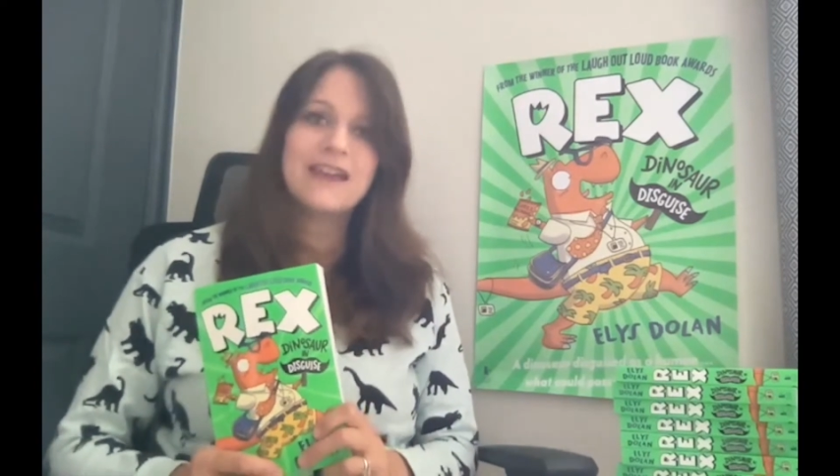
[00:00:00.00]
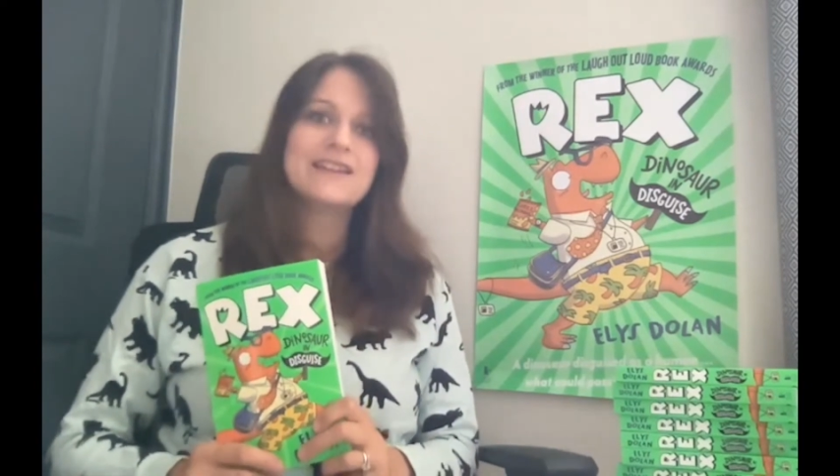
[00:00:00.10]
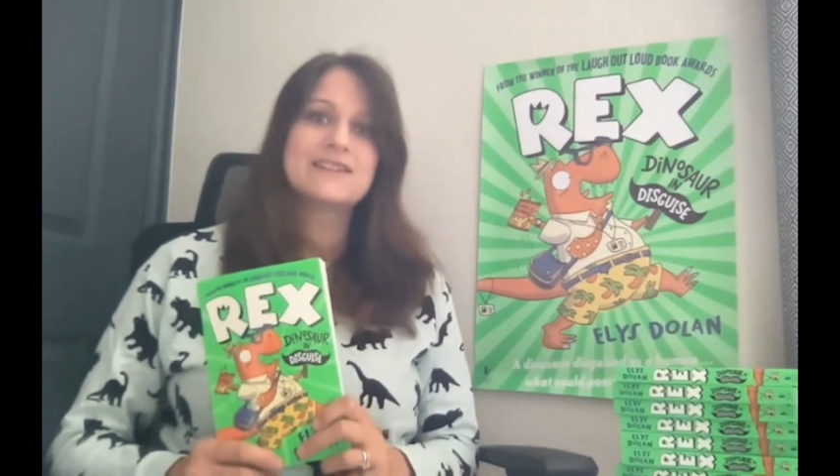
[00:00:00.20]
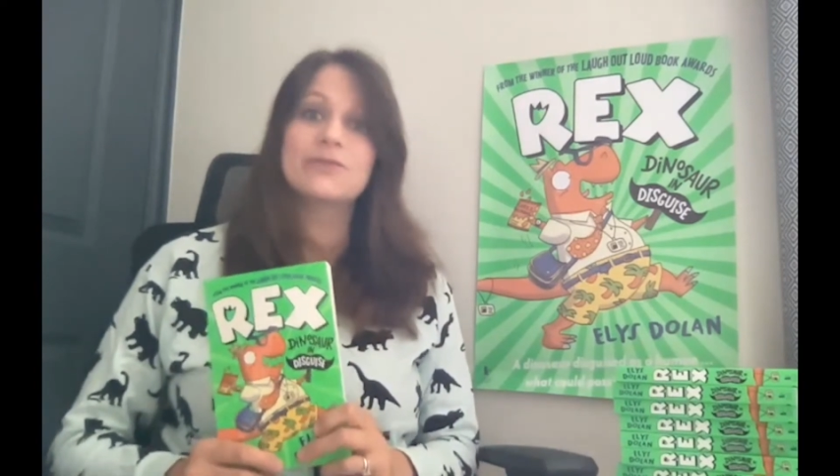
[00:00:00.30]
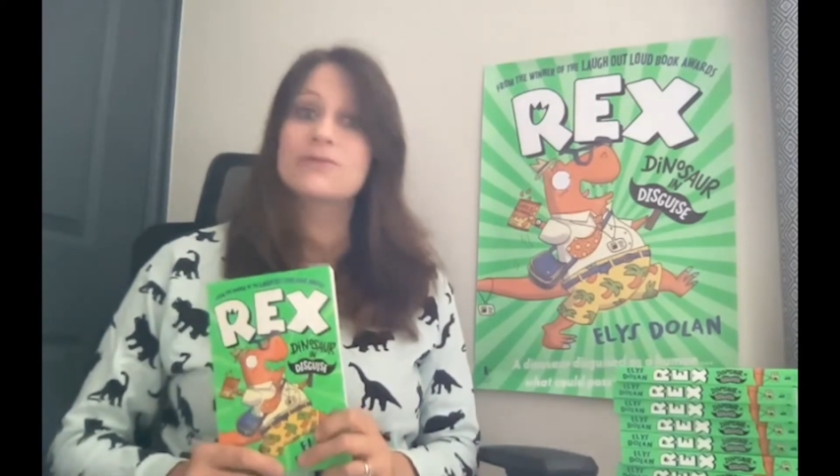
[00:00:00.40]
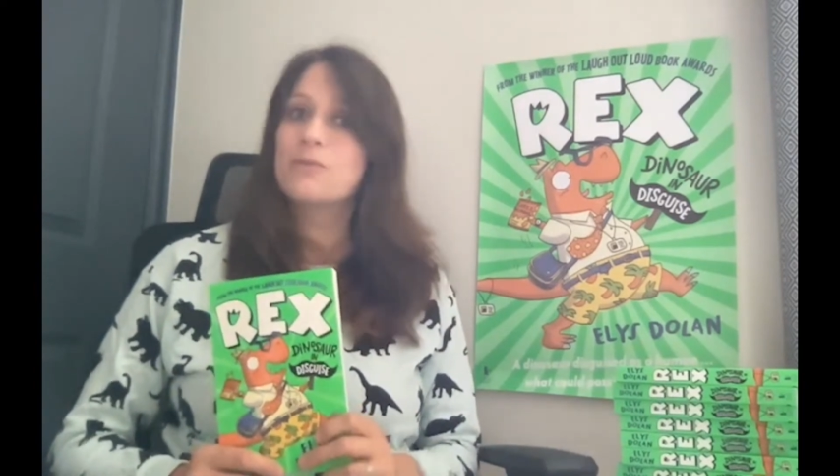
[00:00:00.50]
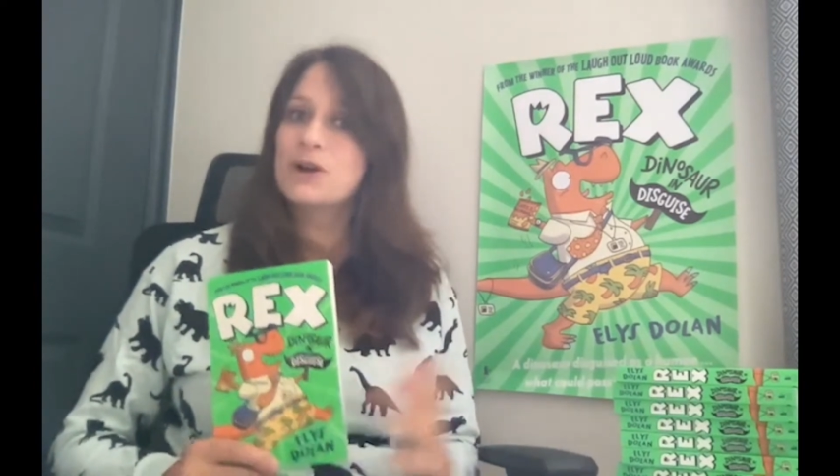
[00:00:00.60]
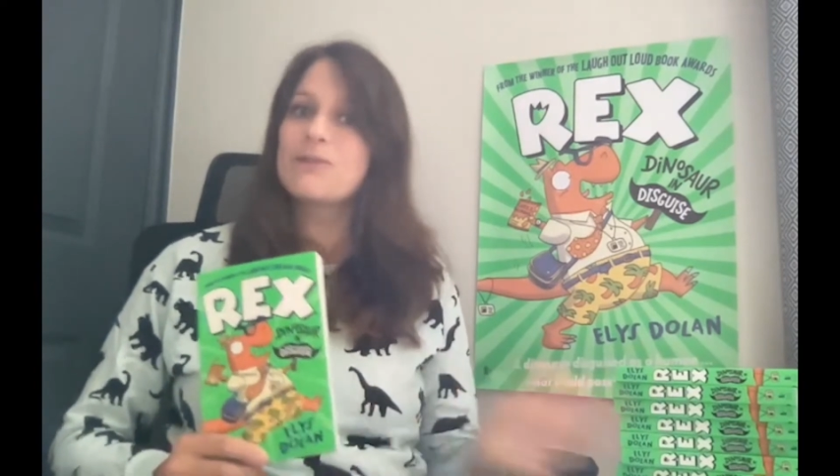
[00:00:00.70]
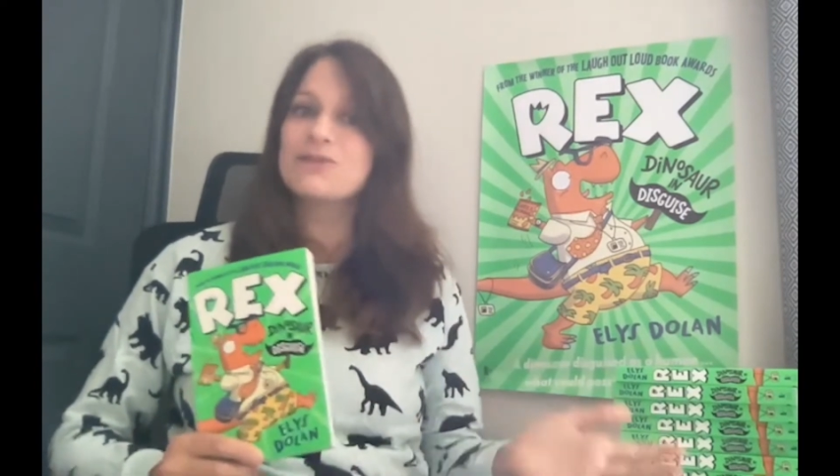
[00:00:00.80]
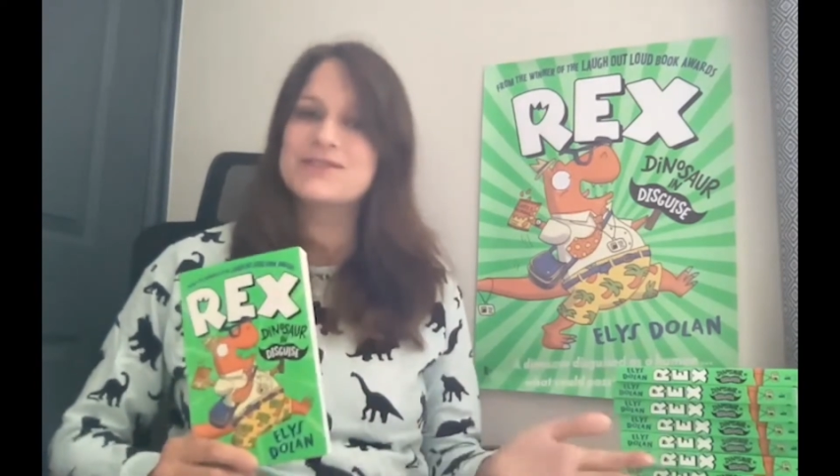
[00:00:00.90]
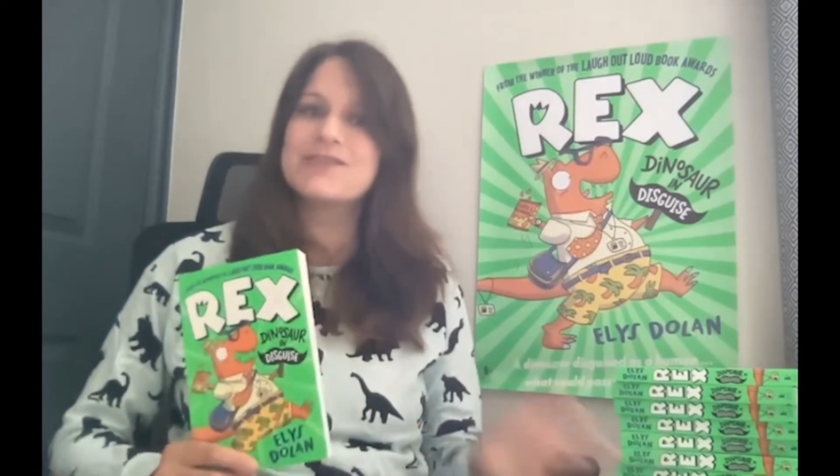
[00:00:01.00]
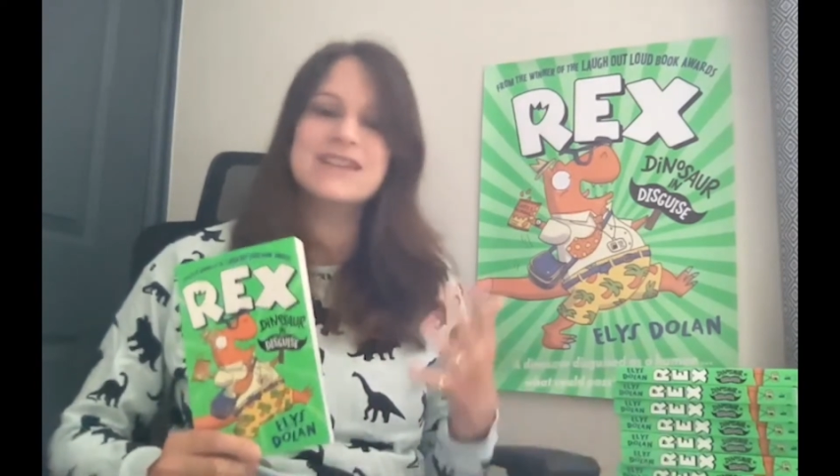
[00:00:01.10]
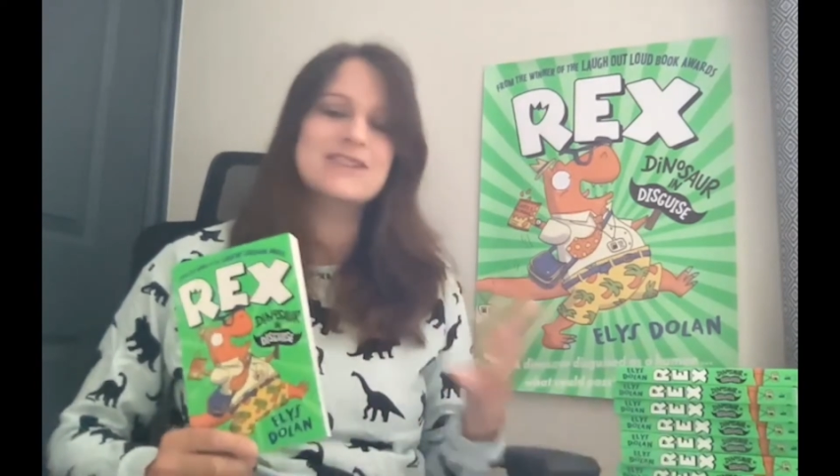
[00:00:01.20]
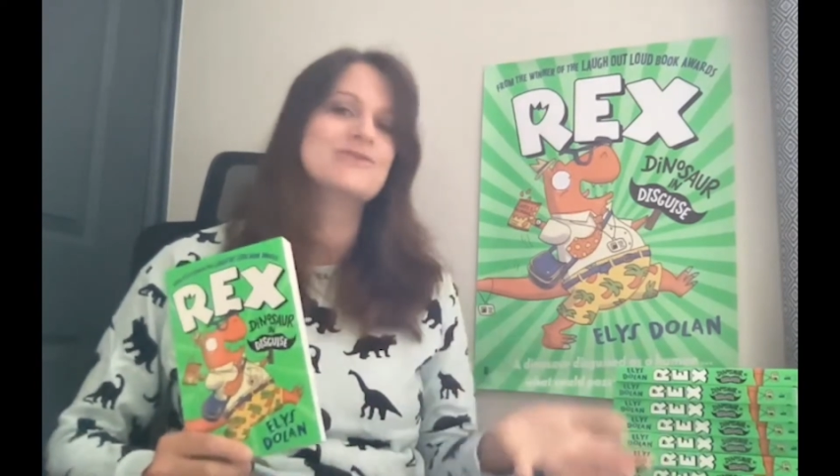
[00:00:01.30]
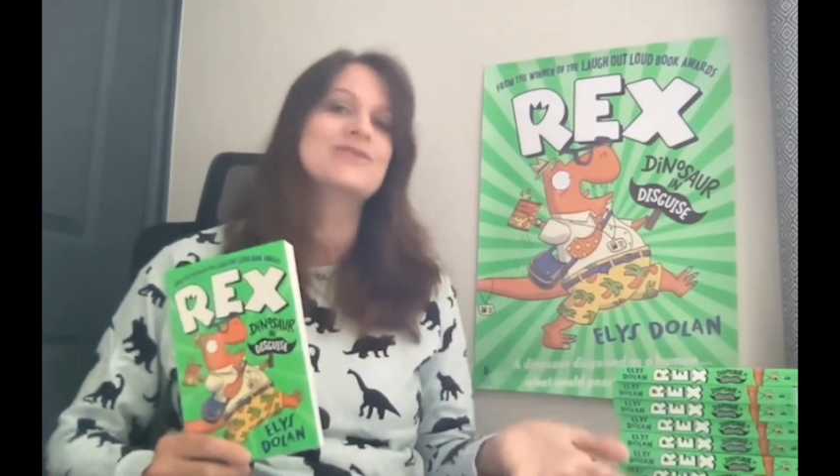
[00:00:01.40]
So what I want to do to
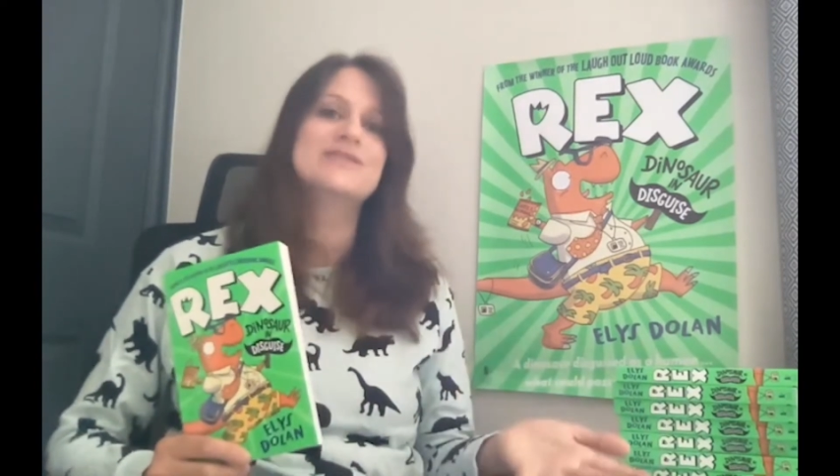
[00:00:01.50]
introduce